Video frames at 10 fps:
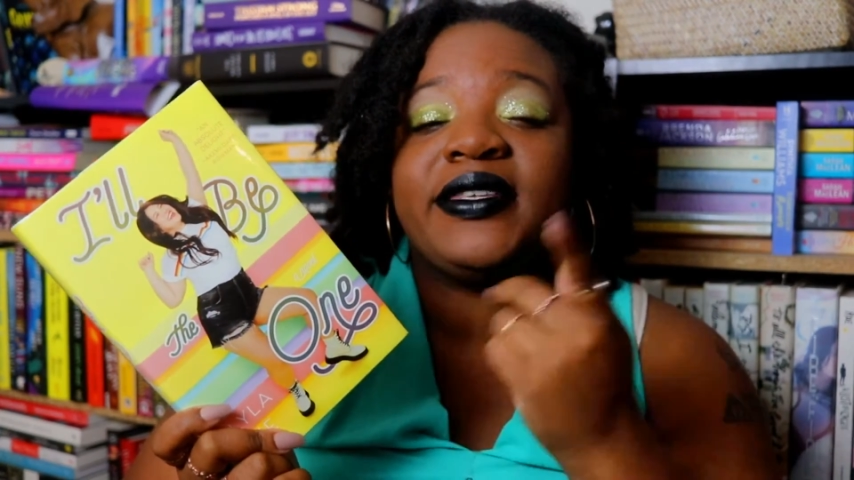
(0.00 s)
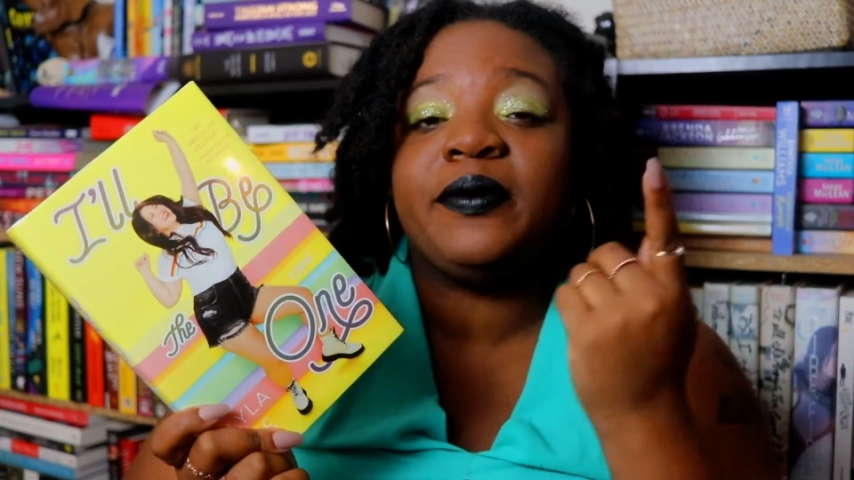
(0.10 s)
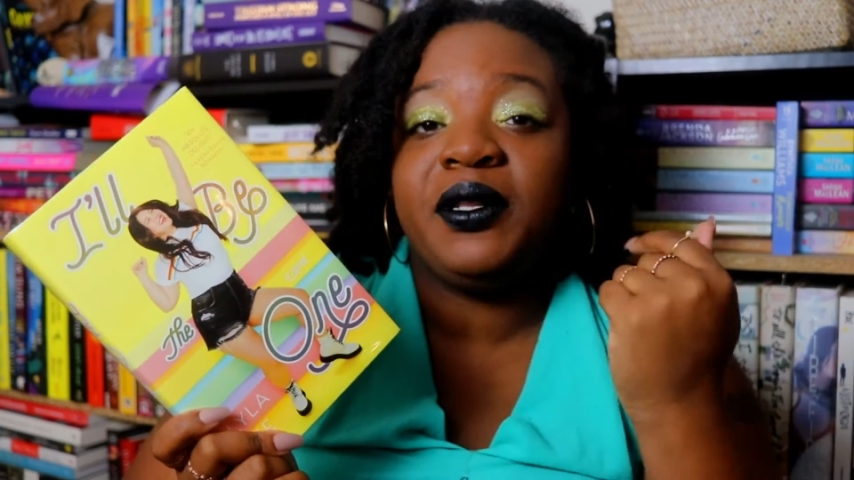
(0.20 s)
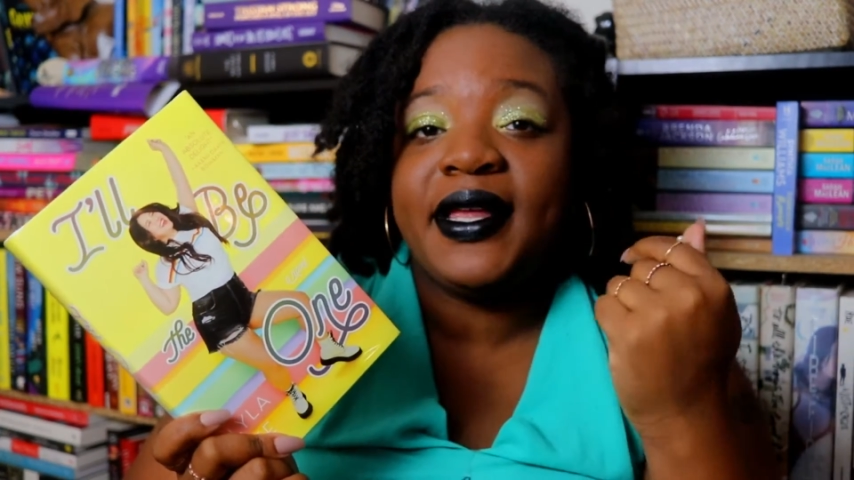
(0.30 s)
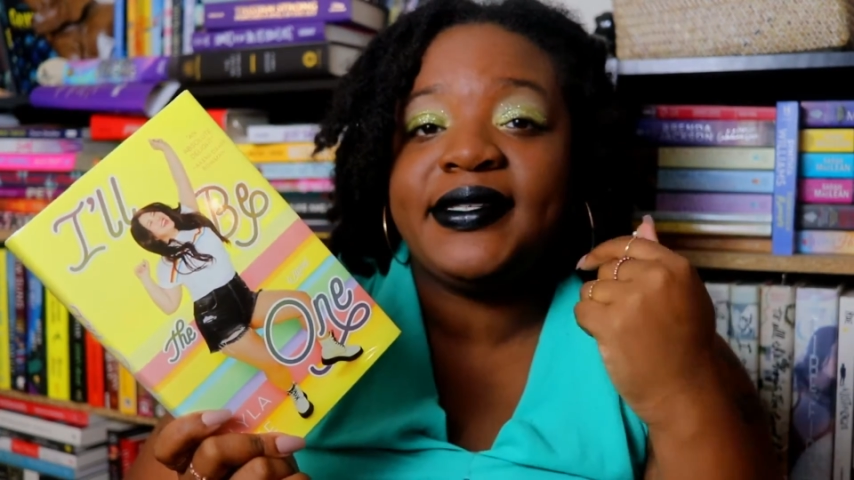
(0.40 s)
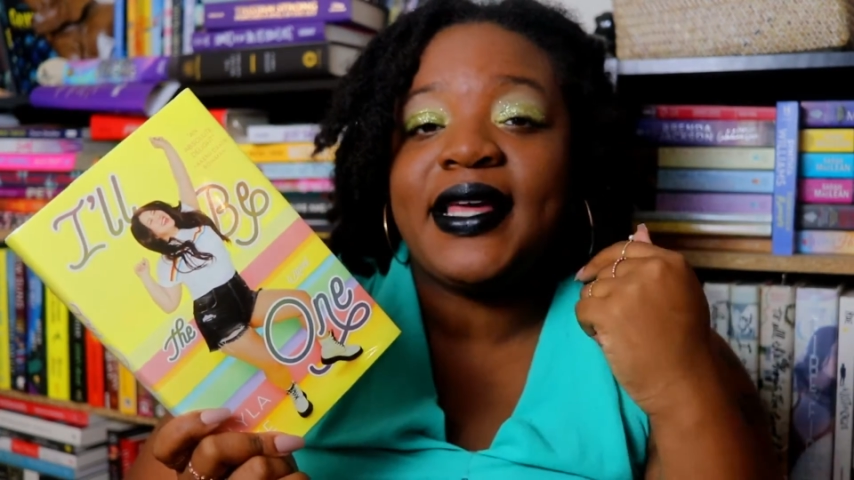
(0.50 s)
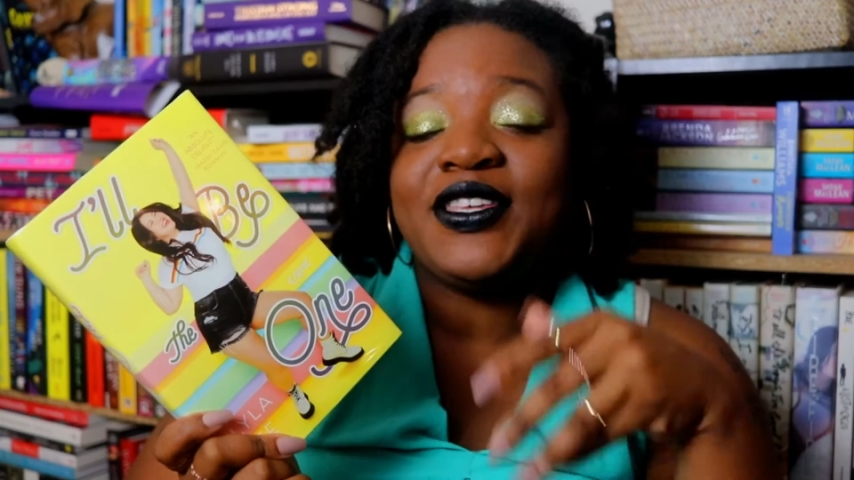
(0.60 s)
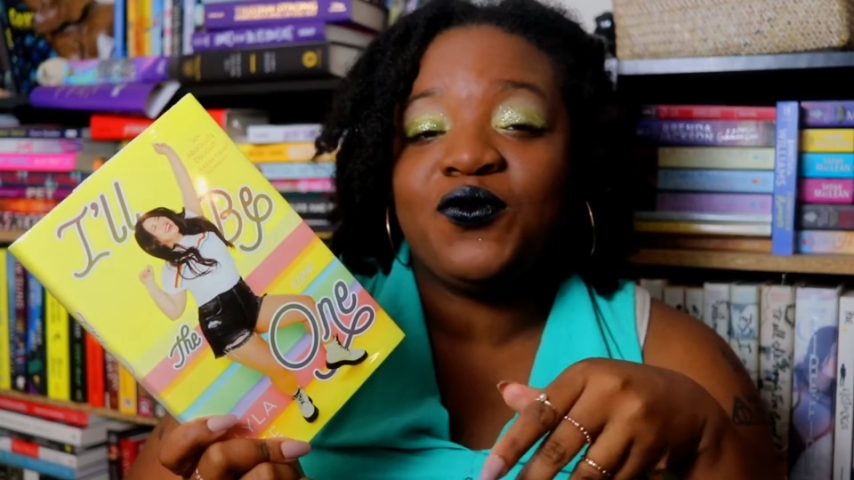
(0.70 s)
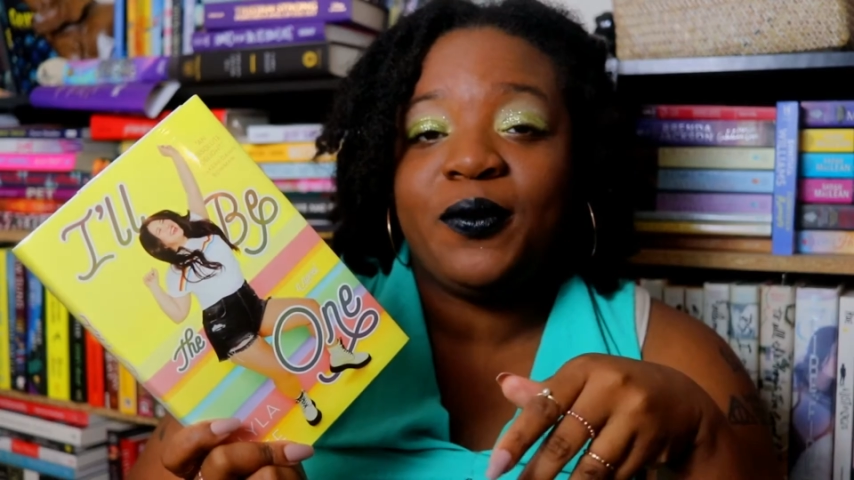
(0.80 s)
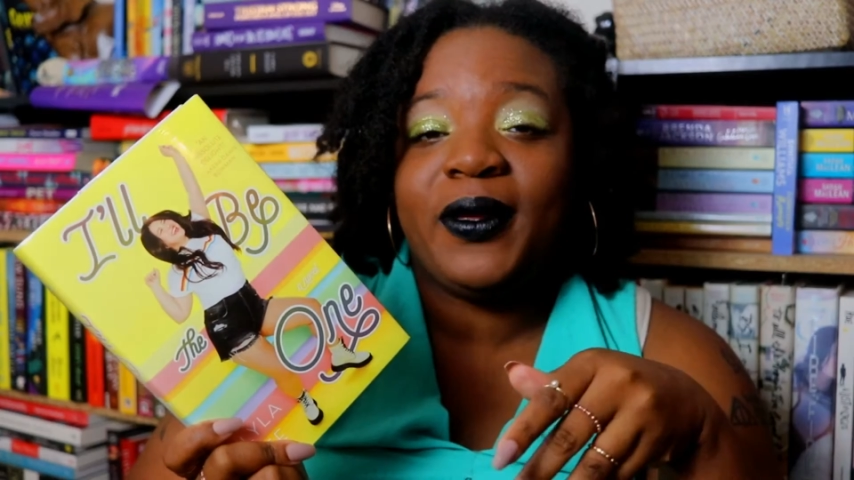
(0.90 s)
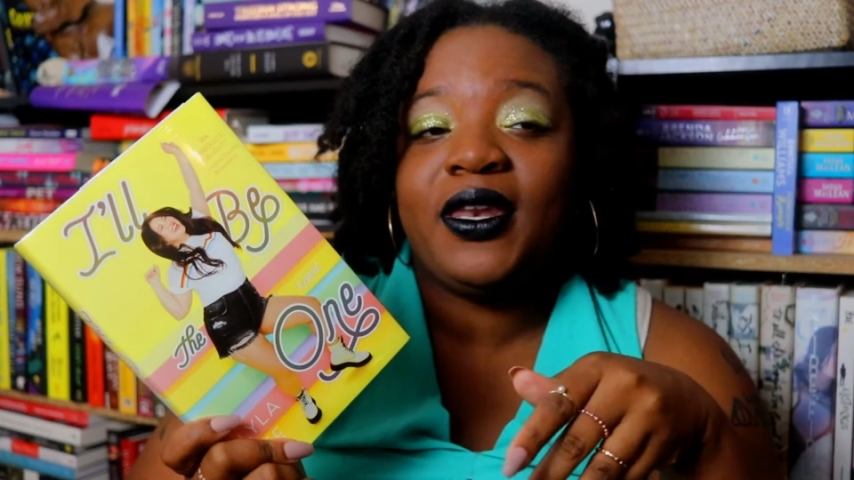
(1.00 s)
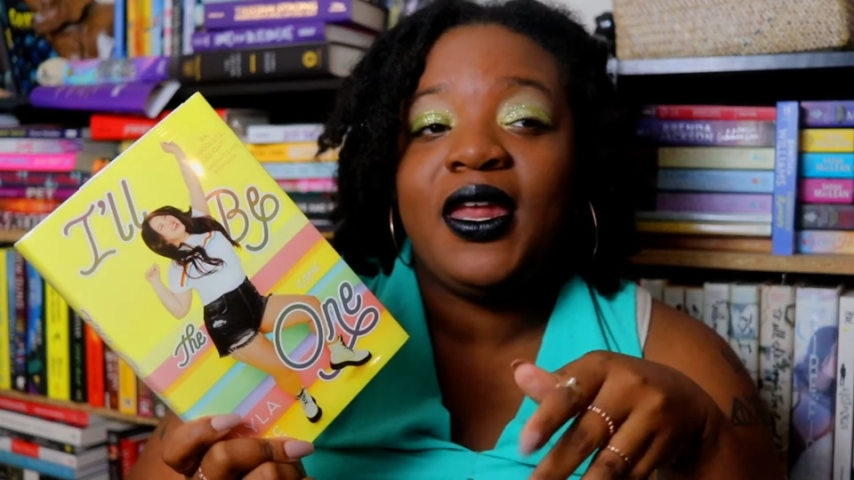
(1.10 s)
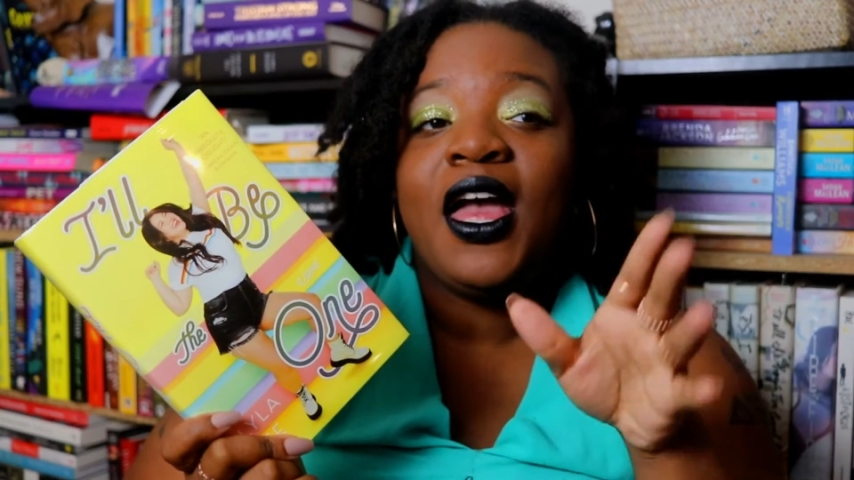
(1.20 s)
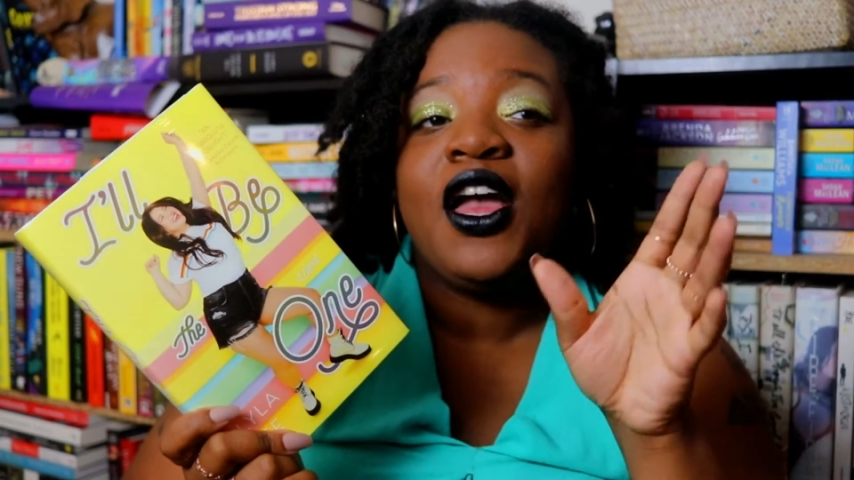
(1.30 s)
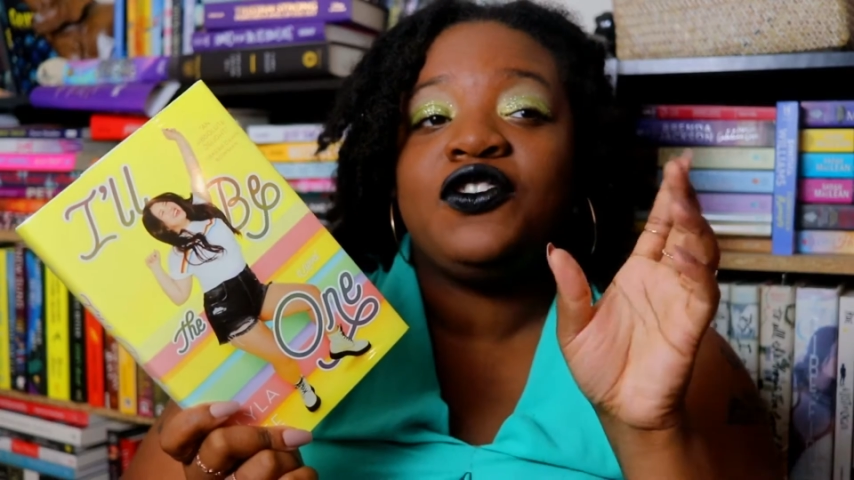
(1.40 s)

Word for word: as a plus size woman